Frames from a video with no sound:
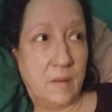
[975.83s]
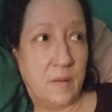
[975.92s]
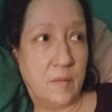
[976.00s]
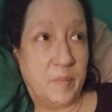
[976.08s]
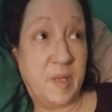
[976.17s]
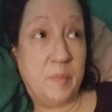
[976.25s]

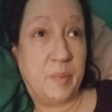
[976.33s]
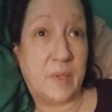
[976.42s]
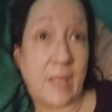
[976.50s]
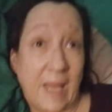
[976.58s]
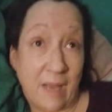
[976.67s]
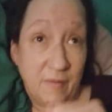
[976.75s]
People
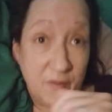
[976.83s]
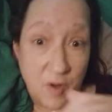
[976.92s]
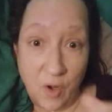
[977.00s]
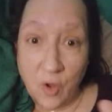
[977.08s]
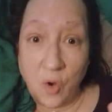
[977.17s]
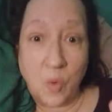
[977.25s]
have
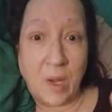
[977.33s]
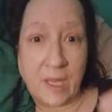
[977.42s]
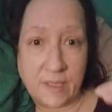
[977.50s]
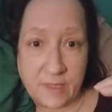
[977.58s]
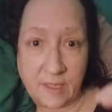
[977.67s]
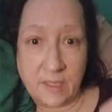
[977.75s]
no
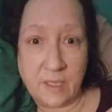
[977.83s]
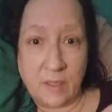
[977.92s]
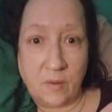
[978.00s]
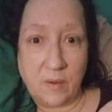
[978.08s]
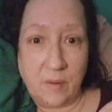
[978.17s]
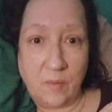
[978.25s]

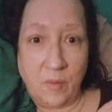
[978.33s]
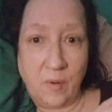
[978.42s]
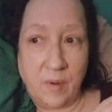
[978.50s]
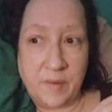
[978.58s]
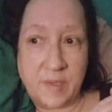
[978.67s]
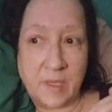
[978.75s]
idea
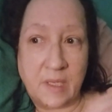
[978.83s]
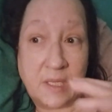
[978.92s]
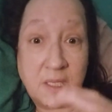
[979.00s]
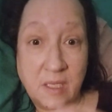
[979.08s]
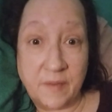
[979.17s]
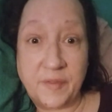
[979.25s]
the
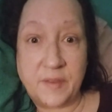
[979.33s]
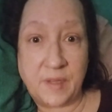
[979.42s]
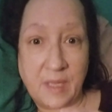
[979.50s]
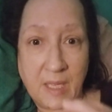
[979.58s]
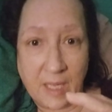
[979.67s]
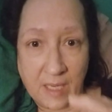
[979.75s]
gift
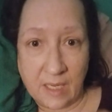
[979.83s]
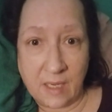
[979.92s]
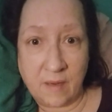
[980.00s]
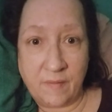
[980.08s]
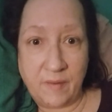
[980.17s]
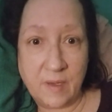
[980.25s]
they
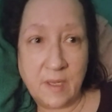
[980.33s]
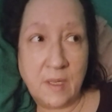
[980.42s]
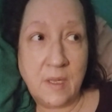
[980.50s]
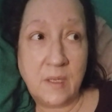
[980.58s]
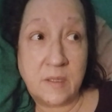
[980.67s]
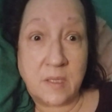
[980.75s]
have
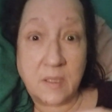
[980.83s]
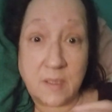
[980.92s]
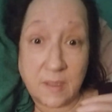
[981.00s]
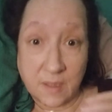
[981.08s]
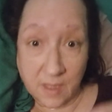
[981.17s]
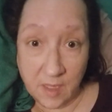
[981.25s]
to
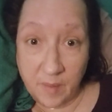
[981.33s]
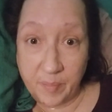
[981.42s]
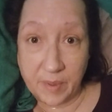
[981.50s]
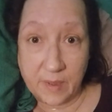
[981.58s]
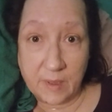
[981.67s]
sleep